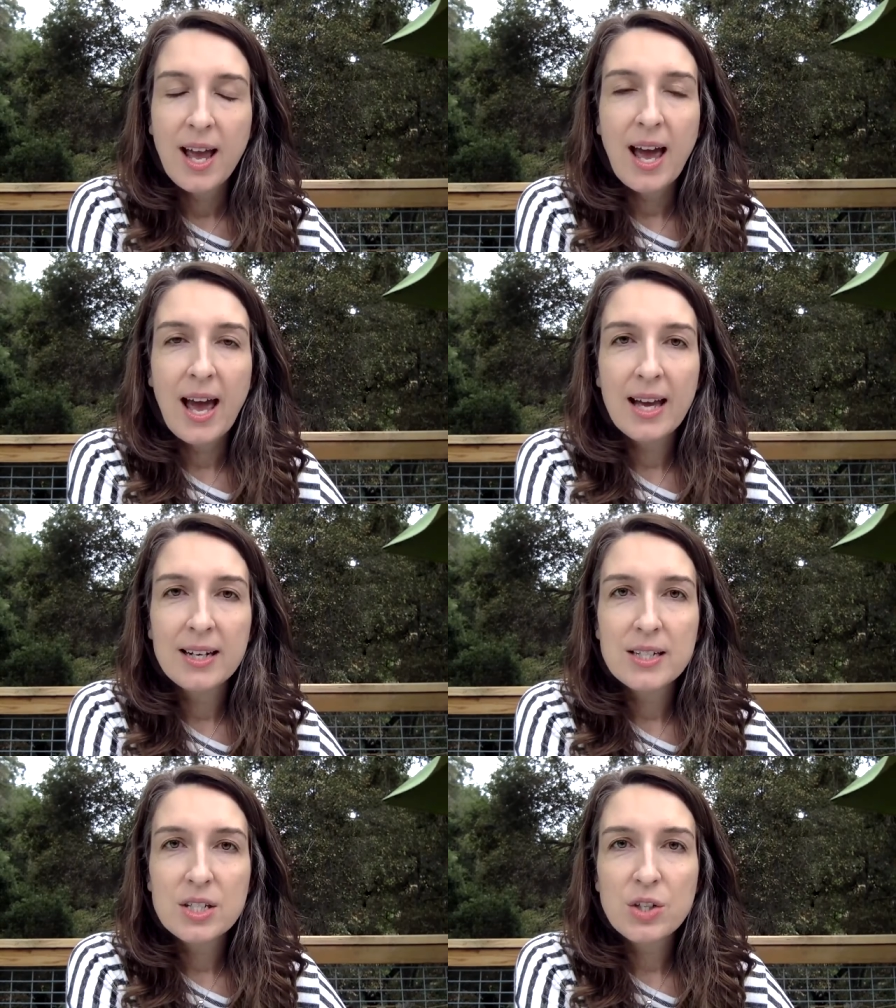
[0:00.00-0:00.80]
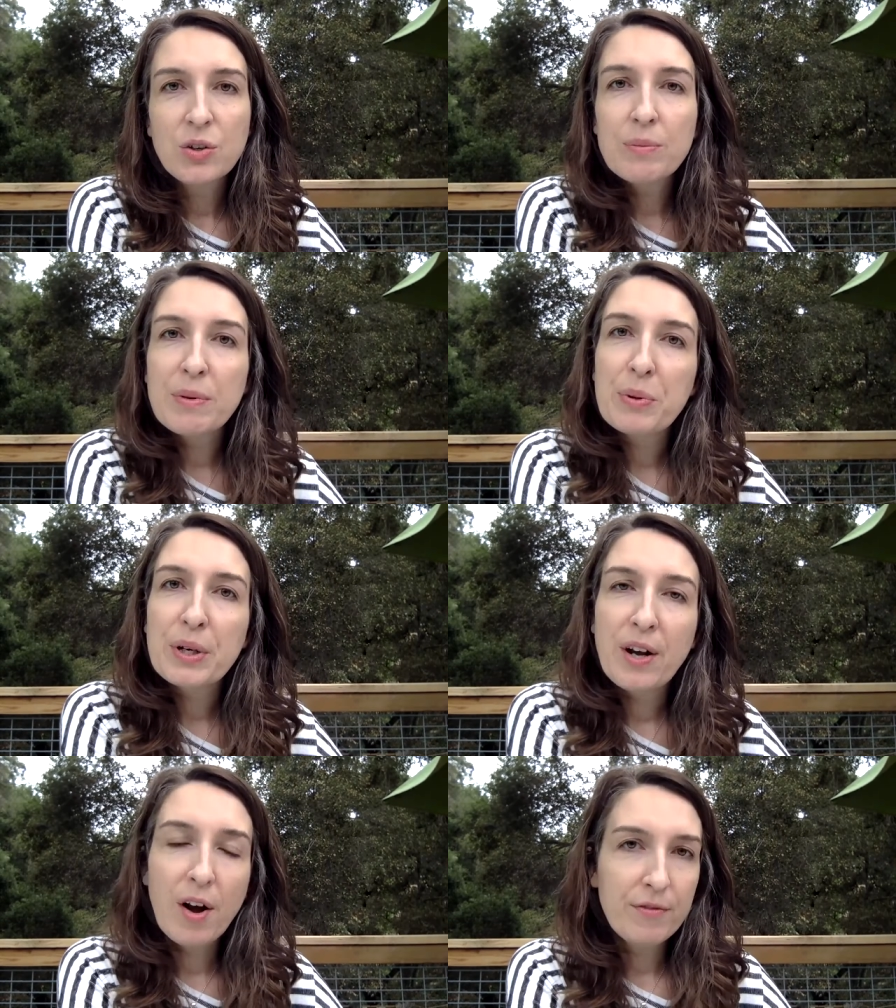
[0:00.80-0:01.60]
And you can be
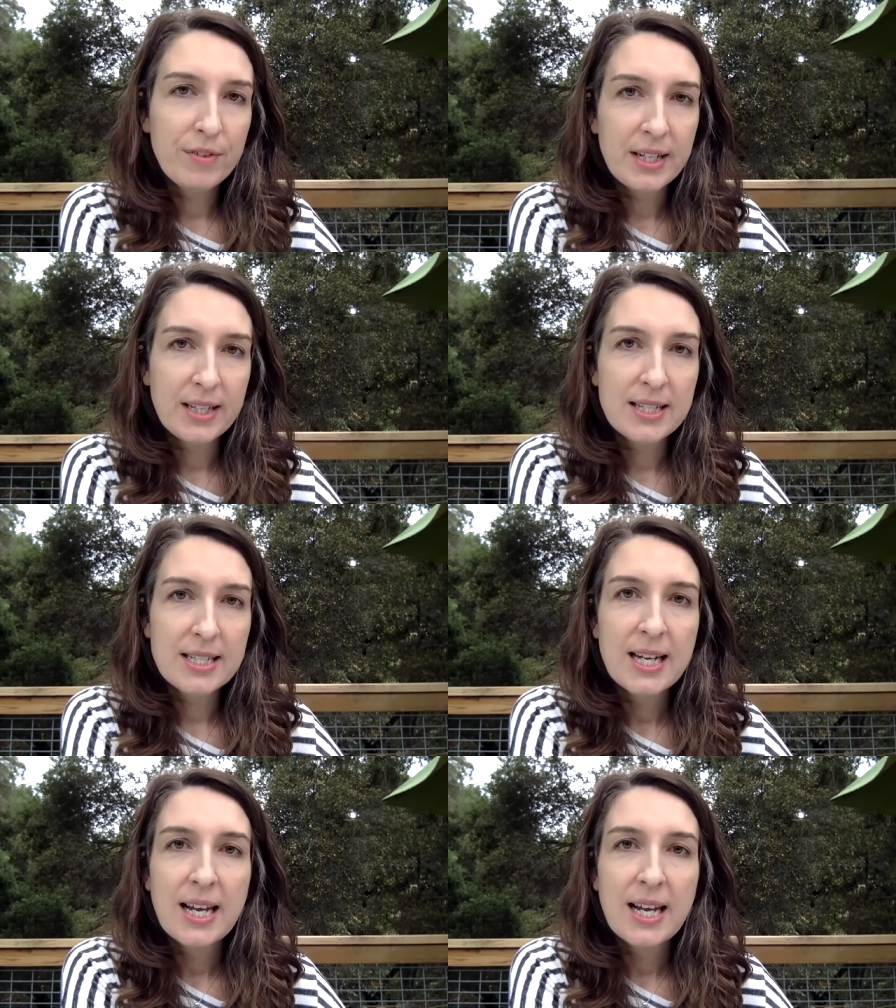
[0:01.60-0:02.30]
pretty confident